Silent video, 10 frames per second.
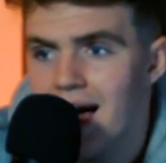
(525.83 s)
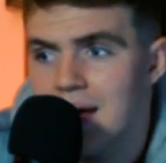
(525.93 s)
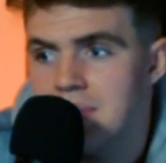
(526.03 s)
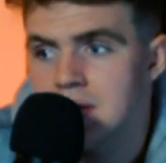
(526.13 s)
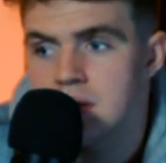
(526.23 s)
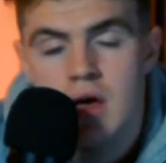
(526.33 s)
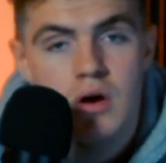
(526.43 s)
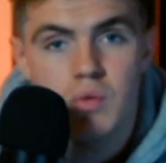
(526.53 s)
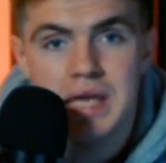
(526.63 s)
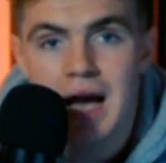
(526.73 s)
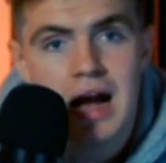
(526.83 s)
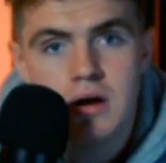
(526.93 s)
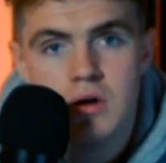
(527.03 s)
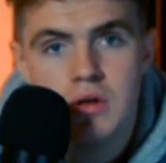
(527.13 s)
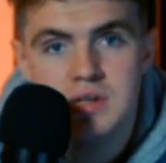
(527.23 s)
I mean, we
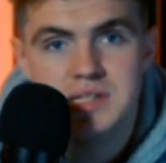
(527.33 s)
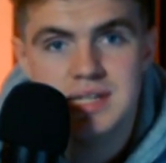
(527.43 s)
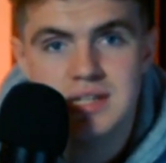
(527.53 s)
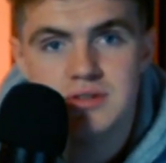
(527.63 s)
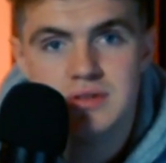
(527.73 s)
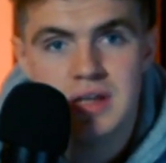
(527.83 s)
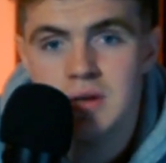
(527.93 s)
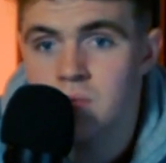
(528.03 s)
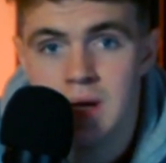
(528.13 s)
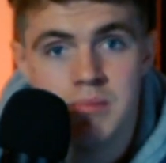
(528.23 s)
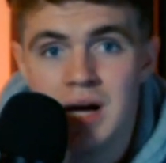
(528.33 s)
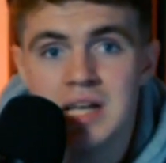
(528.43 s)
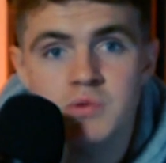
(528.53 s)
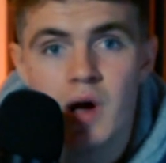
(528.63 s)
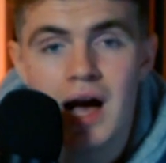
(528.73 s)
hire all these teachers anyway, might
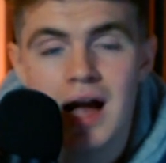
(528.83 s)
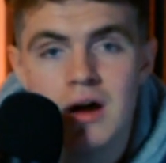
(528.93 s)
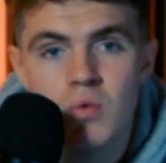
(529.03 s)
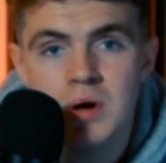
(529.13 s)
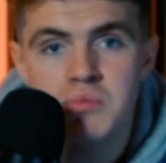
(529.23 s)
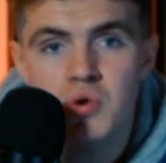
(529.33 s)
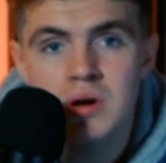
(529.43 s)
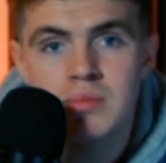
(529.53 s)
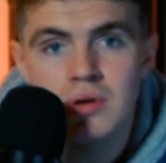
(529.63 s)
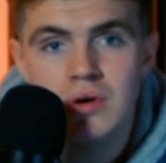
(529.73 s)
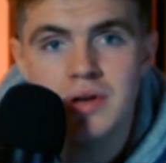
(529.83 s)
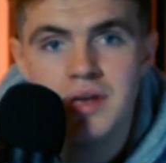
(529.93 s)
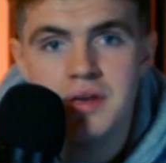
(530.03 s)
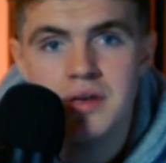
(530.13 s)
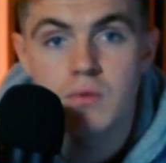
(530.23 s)
as well hire one more
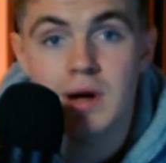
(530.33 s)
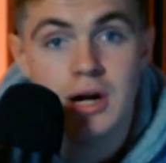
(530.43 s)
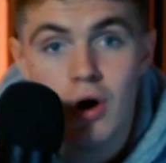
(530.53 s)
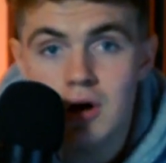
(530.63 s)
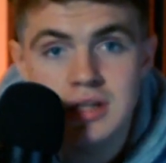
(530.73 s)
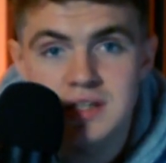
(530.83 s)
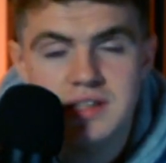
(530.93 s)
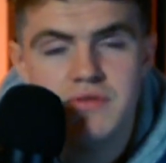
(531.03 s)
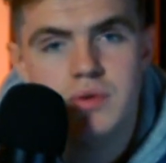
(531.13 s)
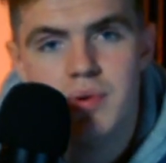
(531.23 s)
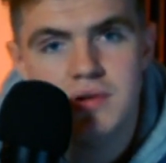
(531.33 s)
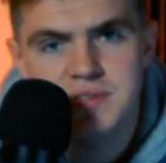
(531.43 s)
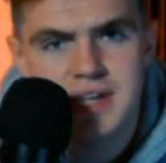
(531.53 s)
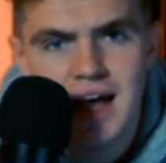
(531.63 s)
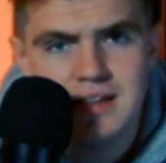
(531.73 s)
employee. Regardless of their
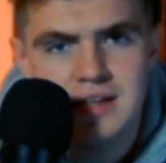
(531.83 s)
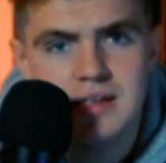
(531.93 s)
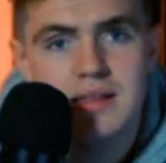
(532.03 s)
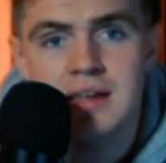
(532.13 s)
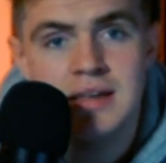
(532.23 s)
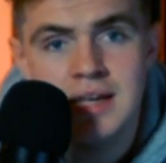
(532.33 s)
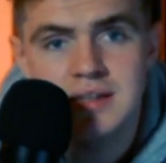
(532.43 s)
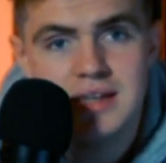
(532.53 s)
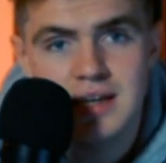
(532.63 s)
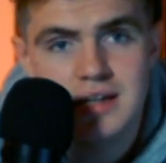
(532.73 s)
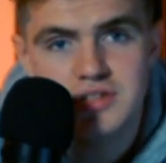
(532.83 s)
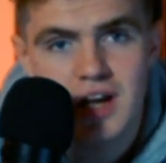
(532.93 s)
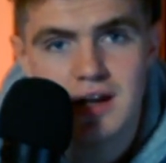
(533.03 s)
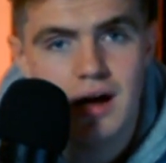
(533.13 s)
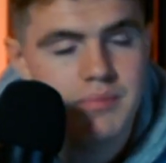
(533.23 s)
personality, they need to get a
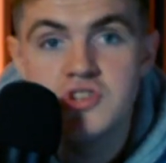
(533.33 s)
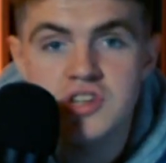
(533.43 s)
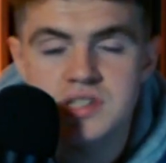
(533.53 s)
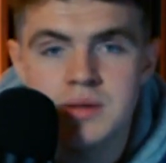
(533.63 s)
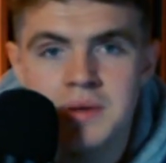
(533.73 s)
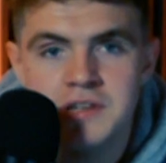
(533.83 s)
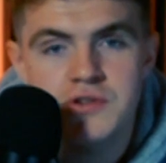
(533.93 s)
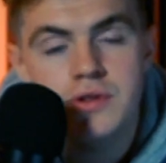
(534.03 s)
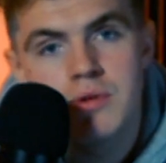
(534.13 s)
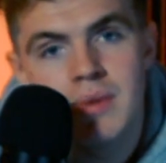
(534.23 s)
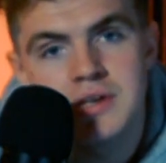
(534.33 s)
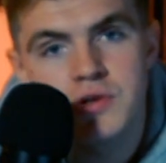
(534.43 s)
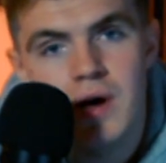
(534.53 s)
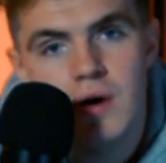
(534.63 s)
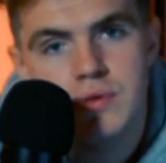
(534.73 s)
checkup just to make sure their
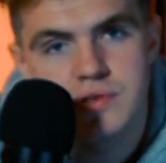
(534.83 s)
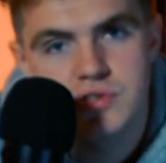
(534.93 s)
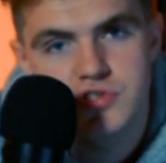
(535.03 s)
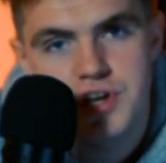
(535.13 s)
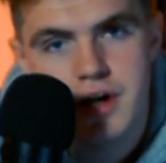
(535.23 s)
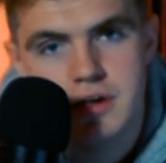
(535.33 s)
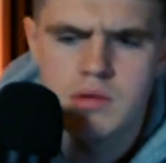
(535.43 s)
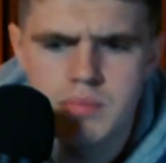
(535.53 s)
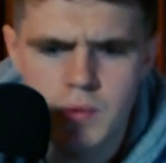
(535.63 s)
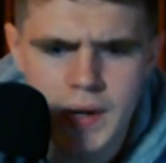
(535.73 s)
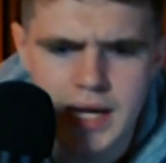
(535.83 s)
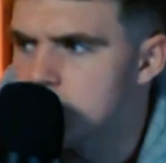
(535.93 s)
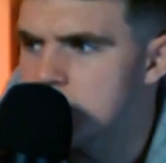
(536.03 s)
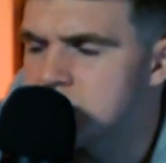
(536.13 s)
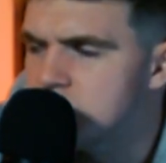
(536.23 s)
mental health is in check. But wait,
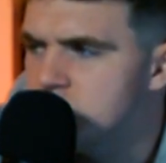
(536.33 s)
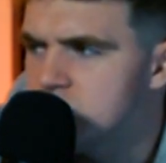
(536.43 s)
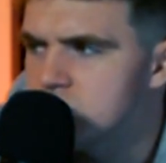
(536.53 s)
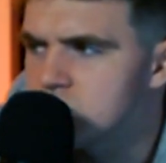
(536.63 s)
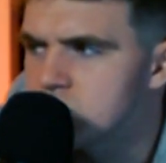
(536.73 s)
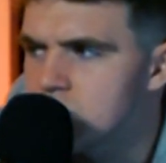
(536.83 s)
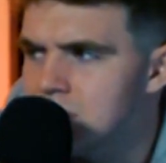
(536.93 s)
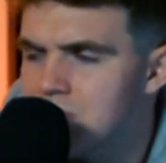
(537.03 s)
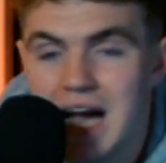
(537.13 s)
what did she just scream?